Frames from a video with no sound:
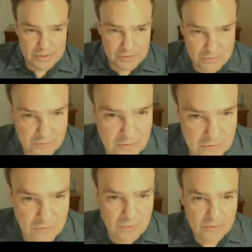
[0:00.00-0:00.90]
is
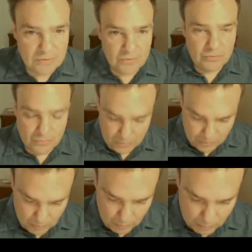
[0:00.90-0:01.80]
going to
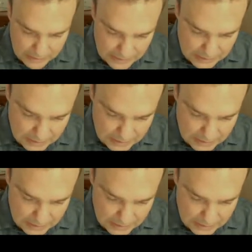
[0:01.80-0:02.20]
go away,